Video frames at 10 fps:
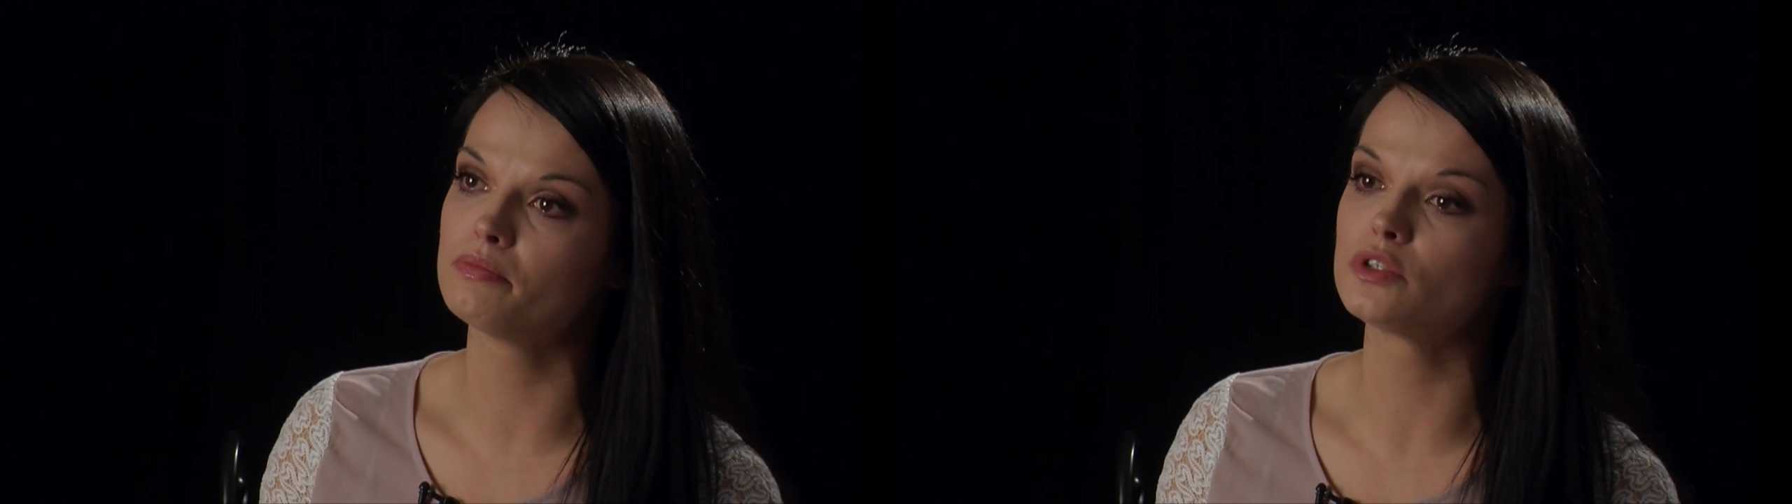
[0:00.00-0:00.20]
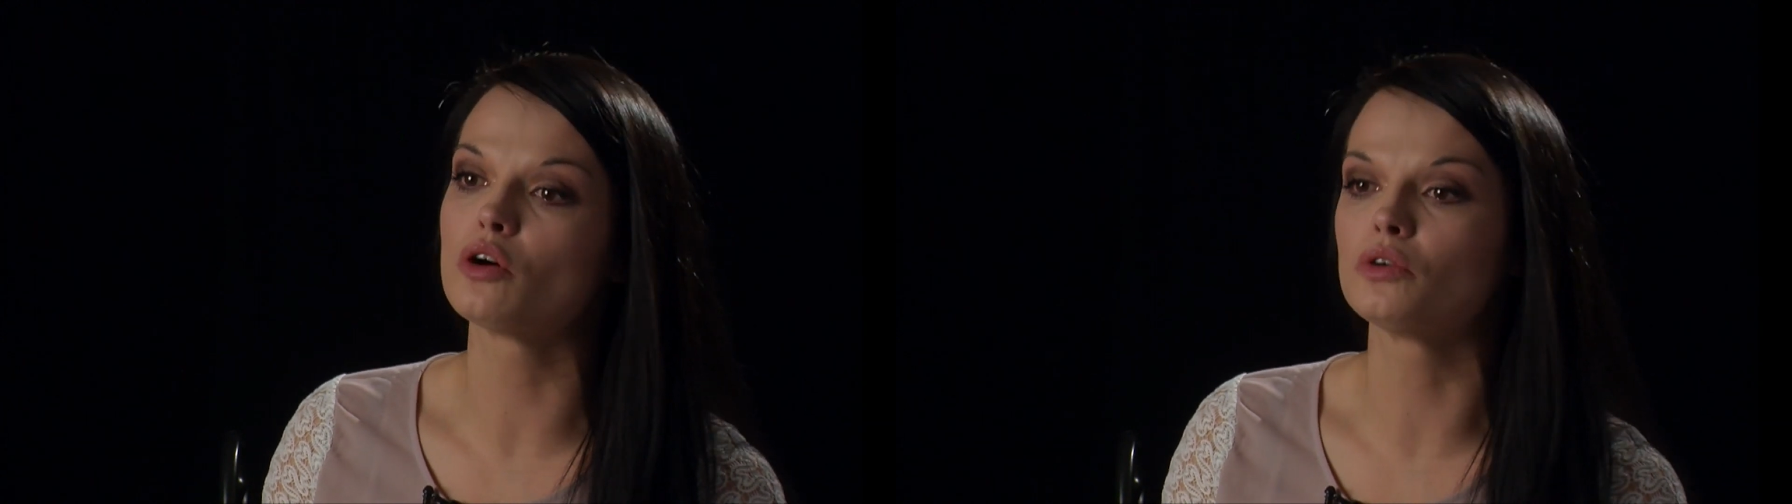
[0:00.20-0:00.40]

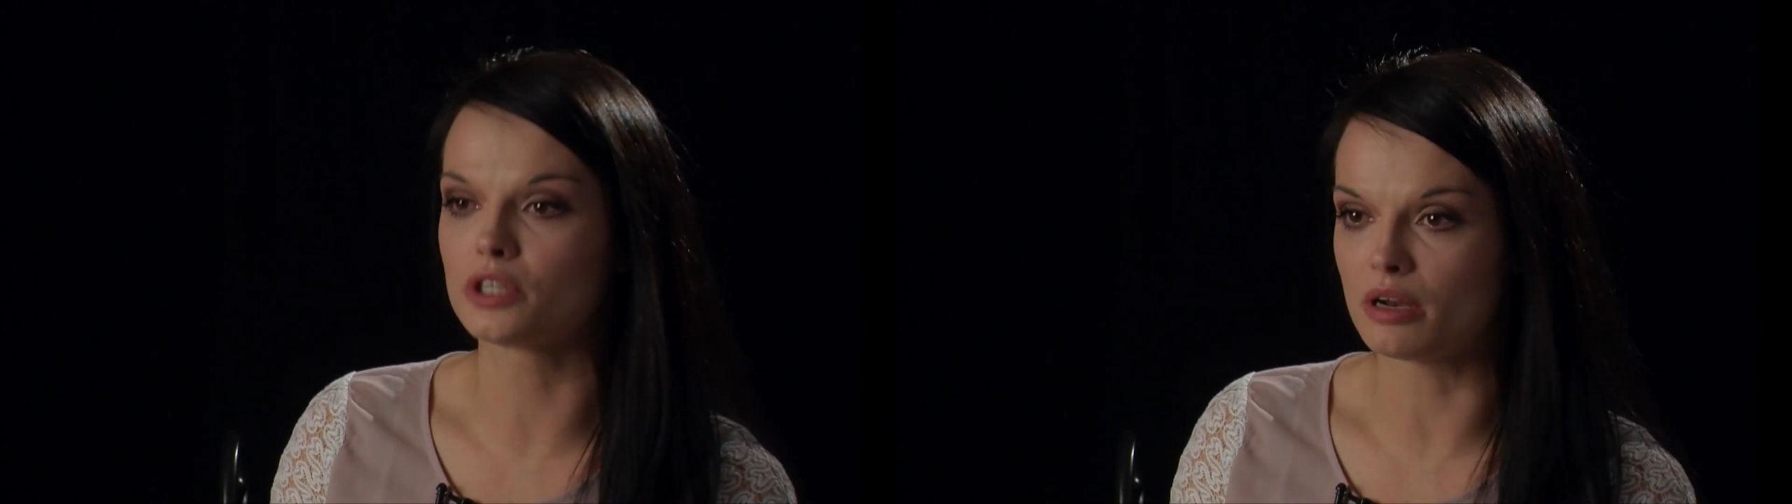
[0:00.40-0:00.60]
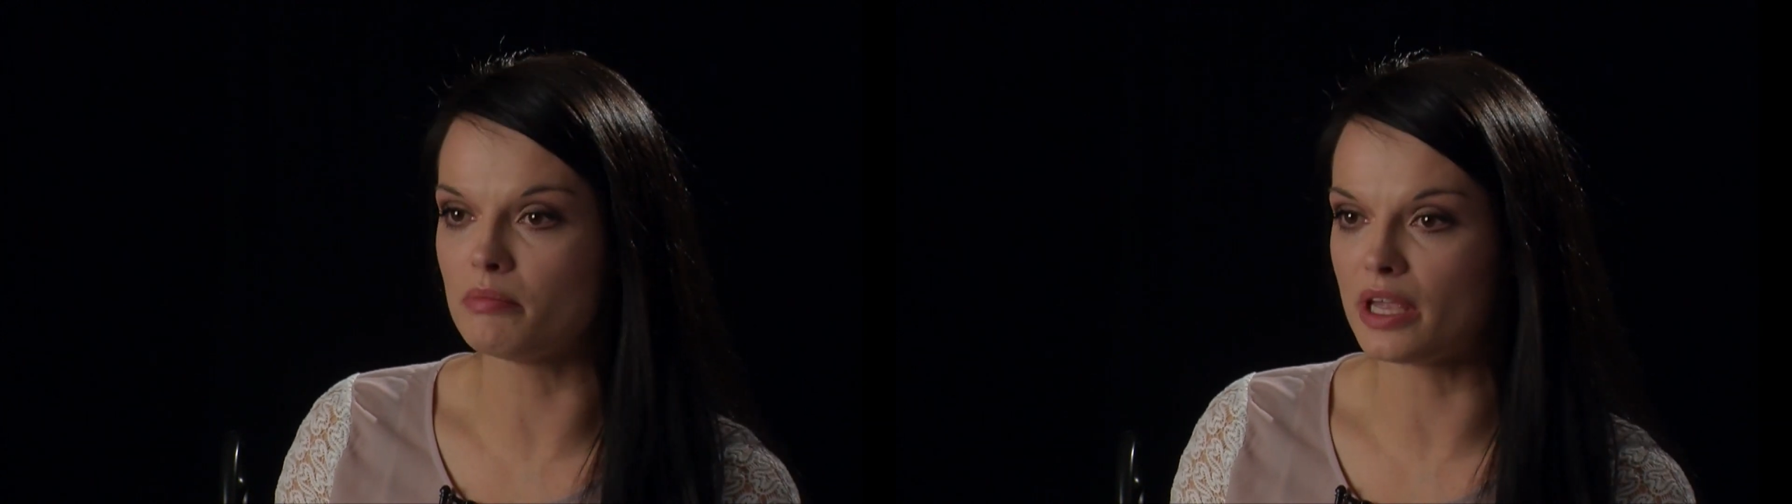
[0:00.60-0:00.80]
told
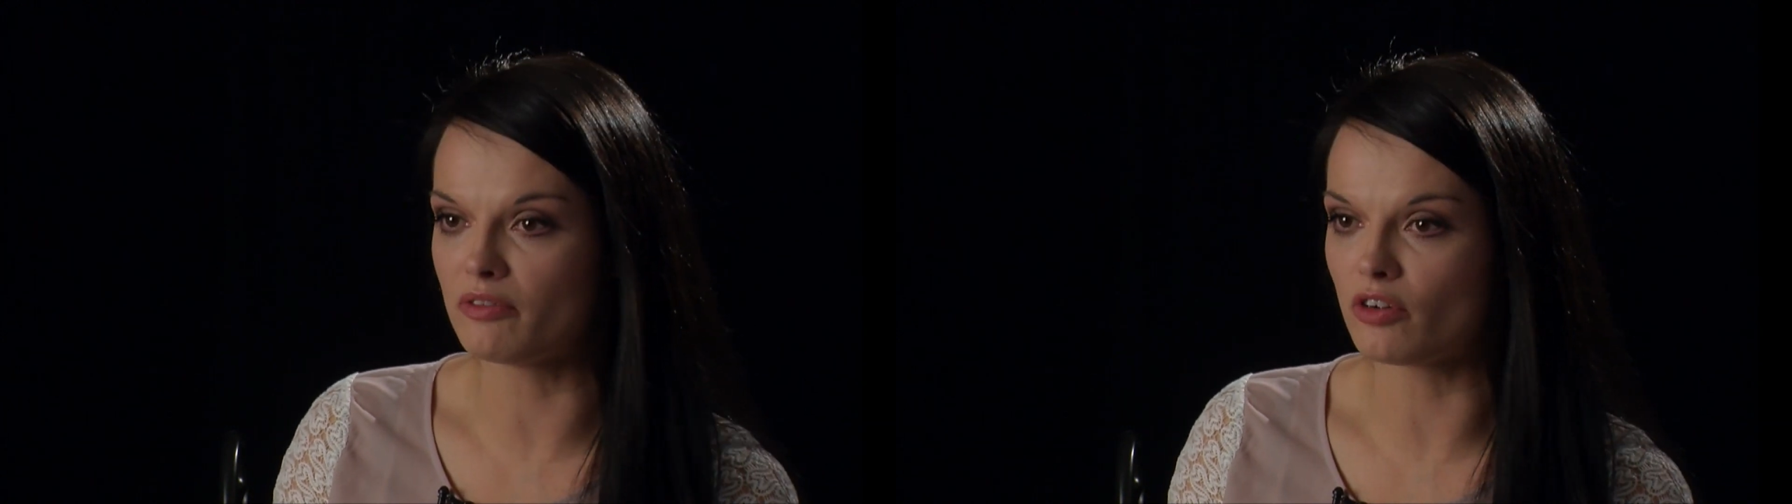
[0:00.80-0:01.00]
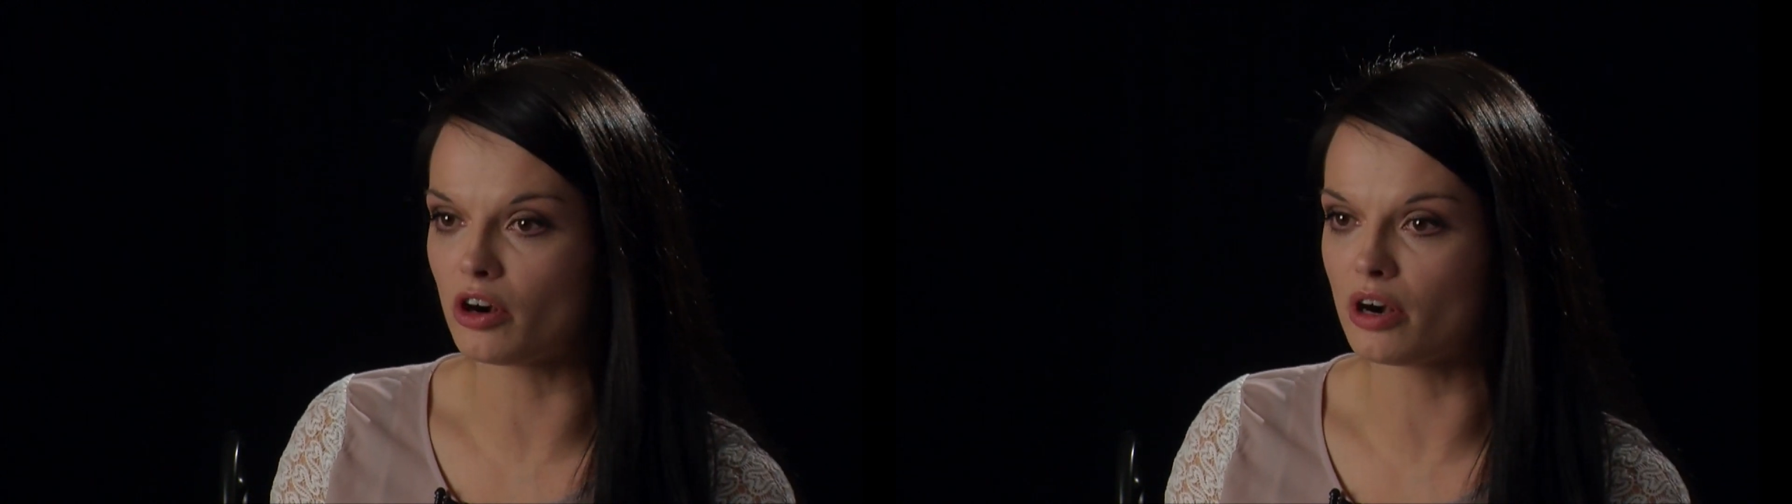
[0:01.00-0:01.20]
on me
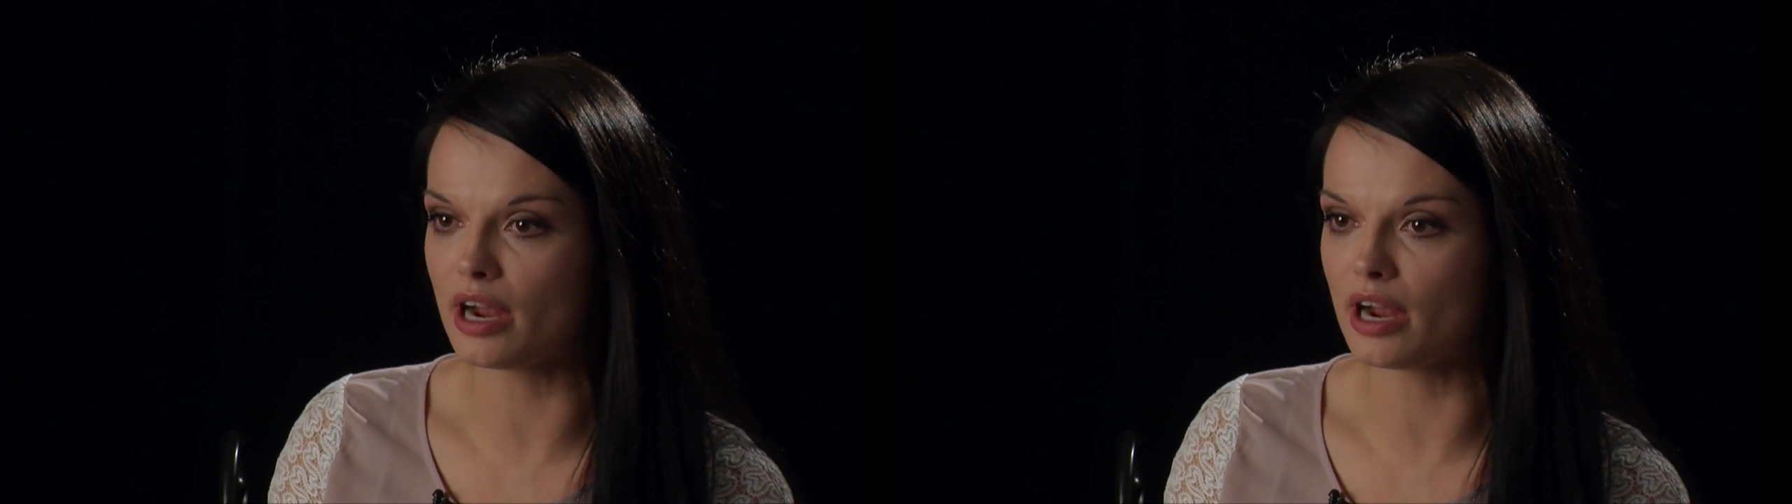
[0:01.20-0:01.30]
for